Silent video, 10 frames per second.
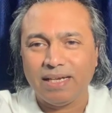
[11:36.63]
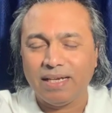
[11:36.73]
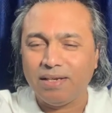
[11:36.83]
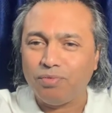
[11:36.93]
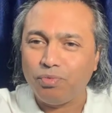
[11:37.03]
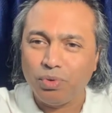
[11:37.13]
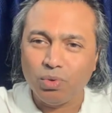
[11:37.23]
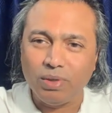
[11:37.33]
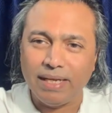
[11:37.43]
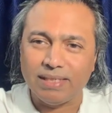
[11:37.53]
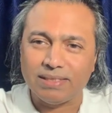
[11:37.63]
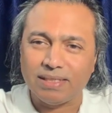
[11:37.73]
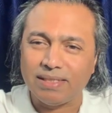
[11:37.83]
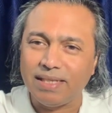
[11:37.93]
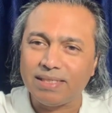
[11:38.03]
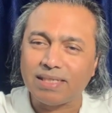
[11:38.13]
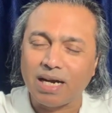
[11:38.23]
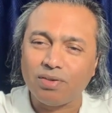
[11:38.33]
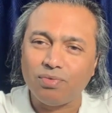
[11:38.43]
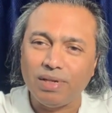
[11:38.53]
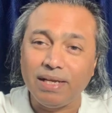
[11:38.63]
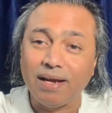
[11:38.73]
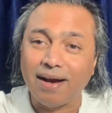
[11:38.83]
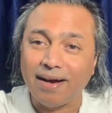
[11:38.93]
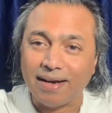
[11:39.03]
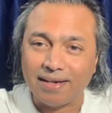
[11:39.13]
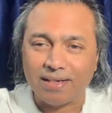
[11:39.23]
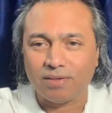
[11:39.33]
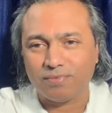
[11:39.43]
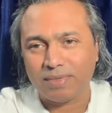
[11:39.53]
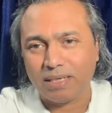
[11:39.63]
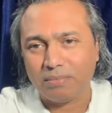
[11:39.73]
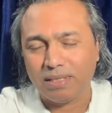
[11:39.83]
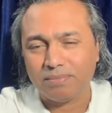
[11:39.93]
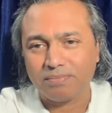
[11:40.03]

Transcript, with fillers: In few days, they start feeling uncomfortable.